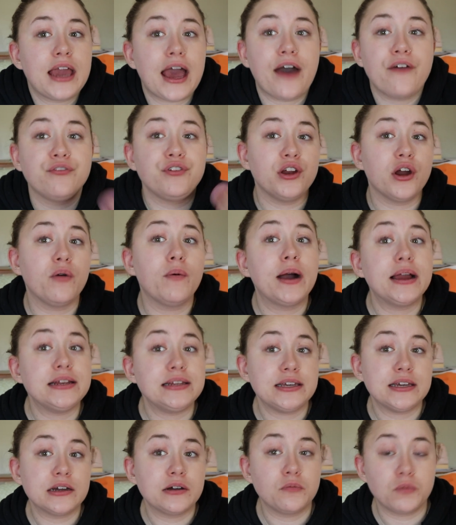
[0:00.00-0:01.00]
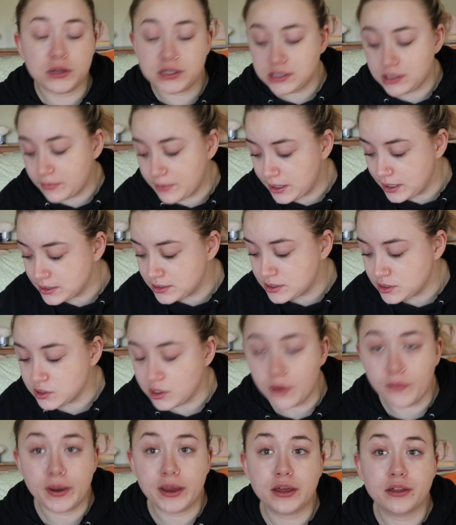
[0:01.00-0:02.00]
have no idea what someone else is
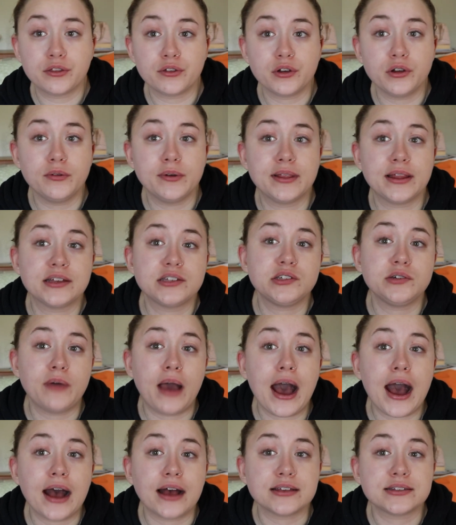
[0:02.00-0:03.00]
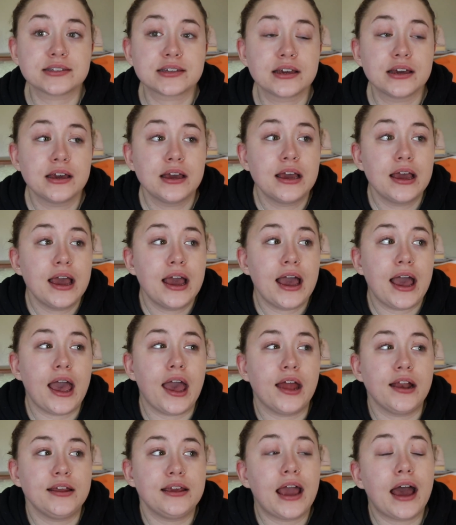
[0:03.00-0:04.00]
going through unless you ask.
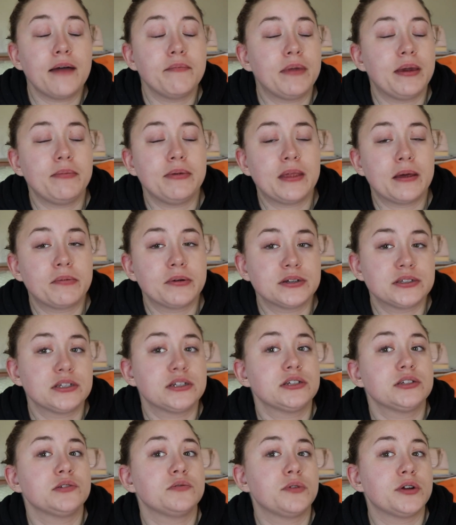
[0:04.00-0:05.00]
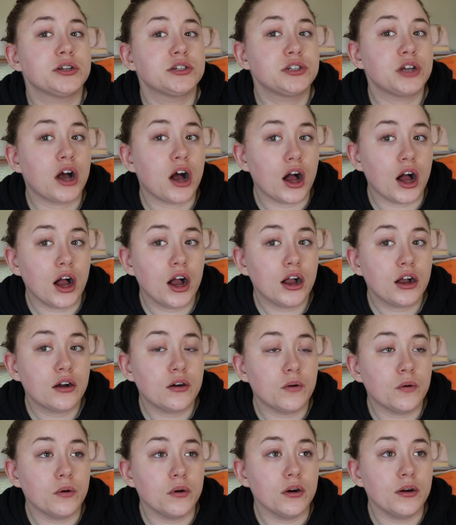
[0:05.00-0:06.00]
And yeah, maybe that person doesn't want to talk,
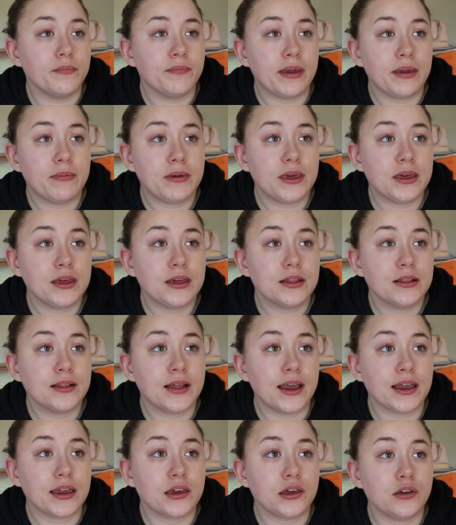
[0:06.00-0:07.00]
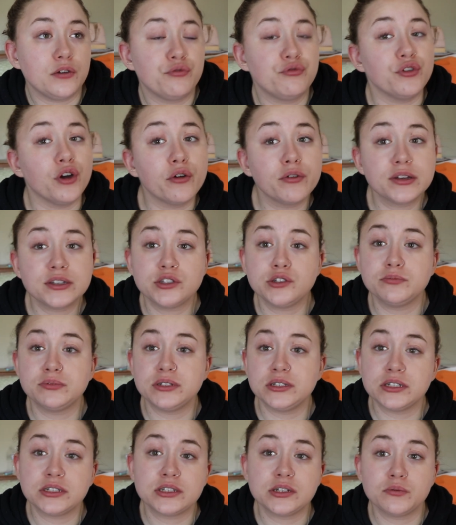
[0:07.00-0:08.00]
or maybe like you've noticed you've been
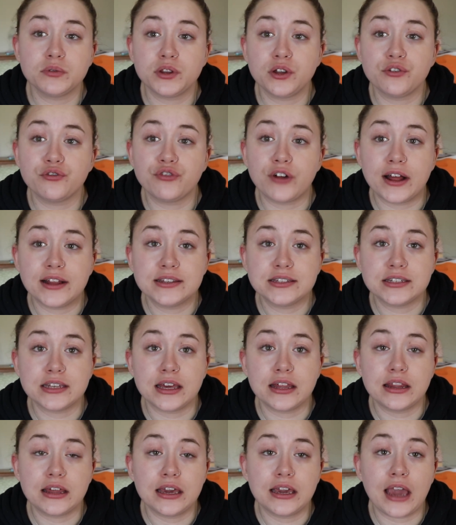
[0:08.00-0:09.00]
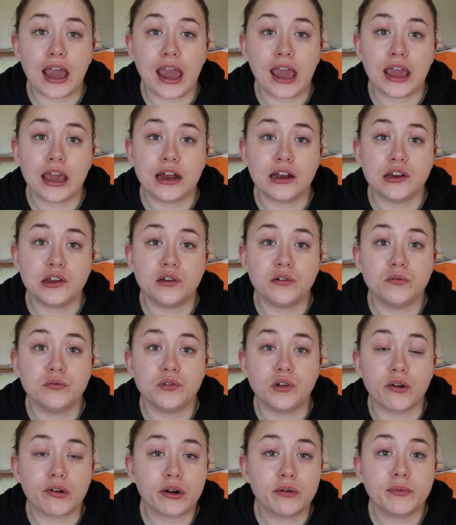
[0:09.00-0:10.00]
distant with your friends lately and you
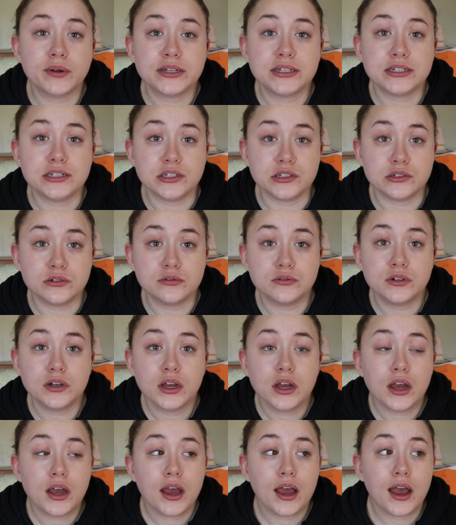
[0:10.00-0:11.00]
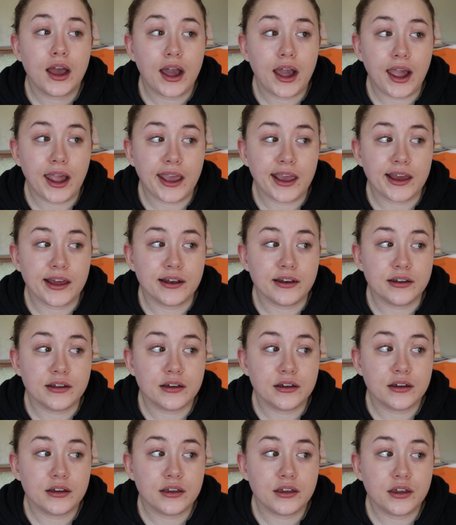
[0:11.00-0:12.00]
don't know what to do. And
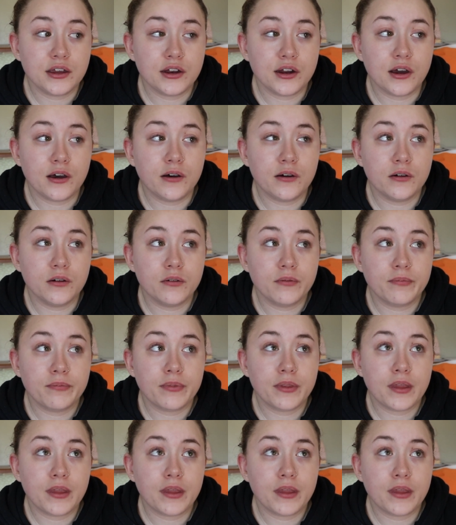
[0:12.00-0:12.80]
you know,